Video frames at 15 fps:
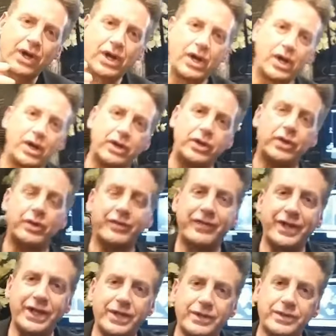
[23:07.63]
your
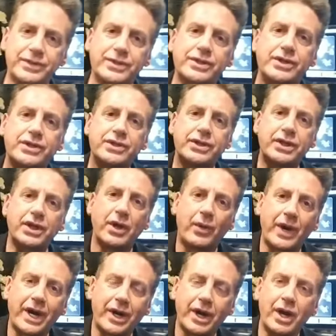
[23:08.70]
videos should go out